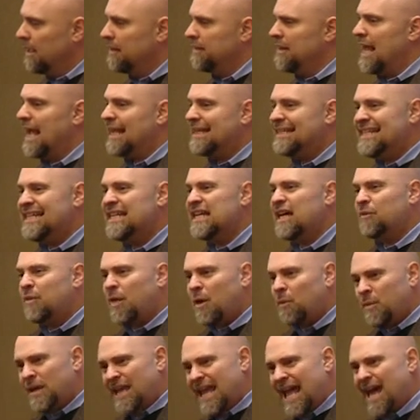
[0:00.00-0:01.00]
The idea
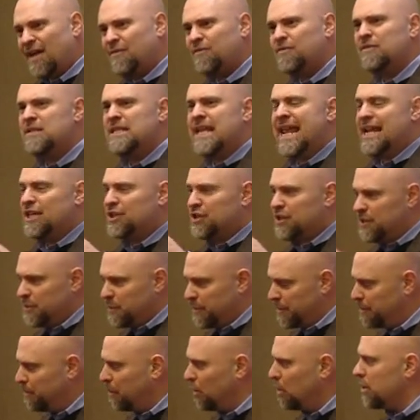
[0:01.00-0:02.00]
that we have nations
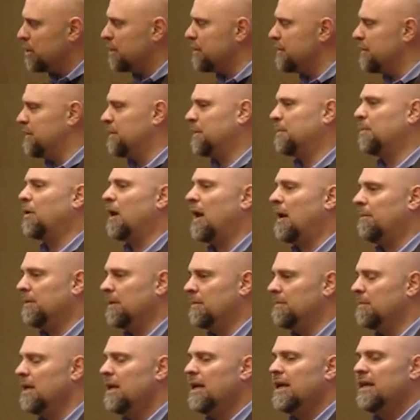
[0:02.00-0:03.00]
with borders is a
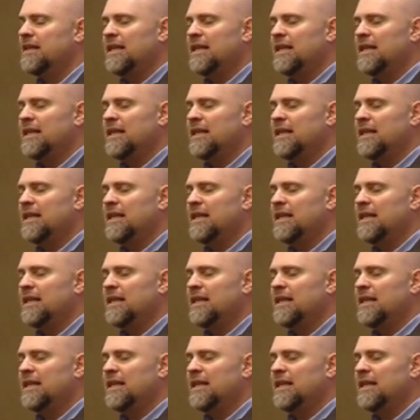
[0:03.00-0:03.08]
problem.